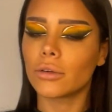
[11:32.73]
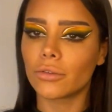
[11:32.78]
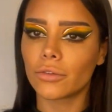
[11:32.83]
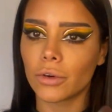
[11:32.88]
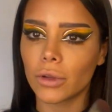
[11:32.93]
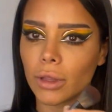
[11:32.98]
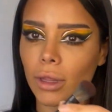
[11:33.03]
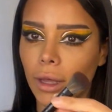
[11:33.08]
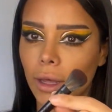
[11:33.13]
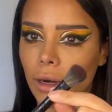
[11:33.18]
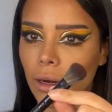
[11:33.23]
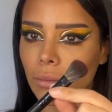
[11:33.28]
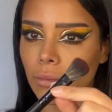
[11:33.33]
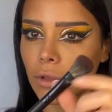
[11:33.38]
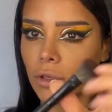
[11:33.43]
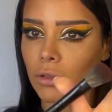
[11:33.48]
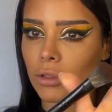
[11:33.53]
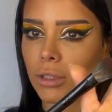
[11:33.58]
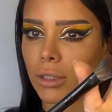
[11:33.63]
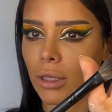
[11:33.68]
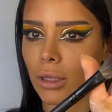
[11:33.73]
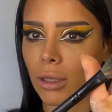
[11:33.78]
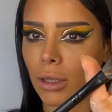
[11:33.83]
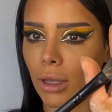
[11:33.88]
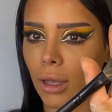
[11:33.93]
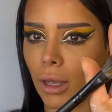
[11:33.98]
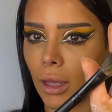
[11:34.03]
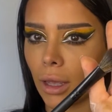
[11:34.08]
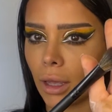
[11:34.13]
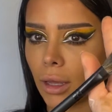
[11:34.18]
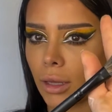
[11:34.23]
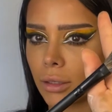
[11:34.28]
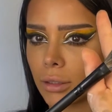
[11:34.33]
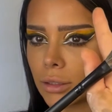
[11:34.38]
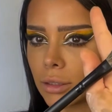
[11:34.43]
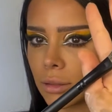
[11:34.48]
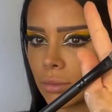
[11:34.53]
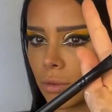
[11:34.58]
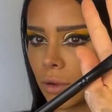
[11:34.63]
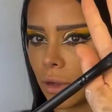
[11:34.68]
for that, I'm using a
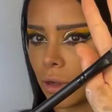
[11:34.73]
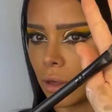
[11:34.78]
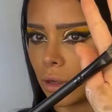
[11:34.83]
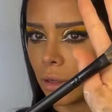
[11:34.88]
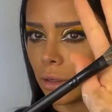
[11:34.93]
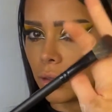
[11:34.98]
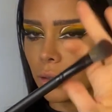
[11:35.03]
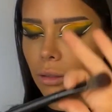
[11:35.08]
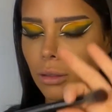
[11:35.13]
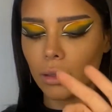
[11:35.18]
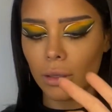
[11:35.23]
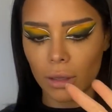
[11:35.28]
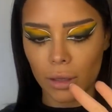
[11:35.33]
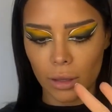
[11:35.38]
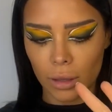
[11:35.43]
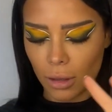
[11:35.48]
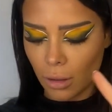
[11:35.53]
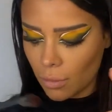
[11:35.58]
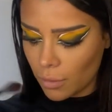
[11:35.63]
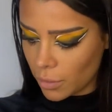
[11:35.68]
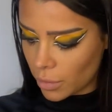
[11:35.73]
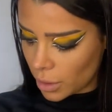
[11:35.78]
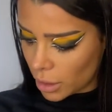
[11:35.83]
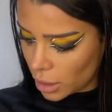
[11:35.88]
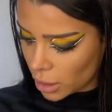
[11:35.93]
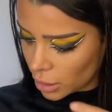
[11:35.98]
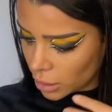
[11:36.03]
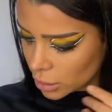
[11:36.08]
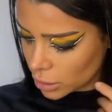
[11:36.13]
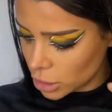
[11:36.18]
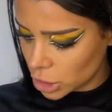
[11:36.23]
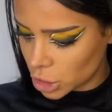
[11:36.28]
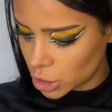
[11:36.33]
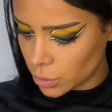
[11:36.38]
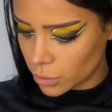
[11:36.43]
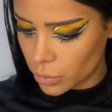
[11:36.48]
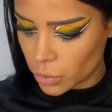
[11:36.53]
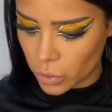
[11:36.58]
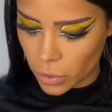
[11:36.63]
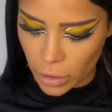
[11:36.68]
small blush
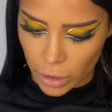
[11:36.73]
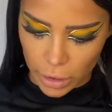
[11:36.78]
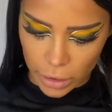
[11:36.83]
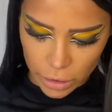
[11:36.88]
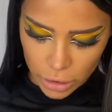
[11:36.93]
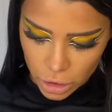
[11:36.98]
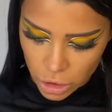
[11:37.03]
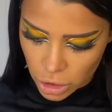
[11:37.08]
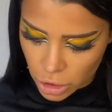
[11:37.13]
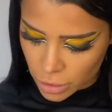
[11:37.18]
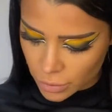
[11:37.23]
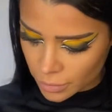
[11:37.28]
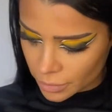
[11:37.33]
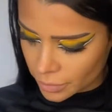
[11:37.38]
brush.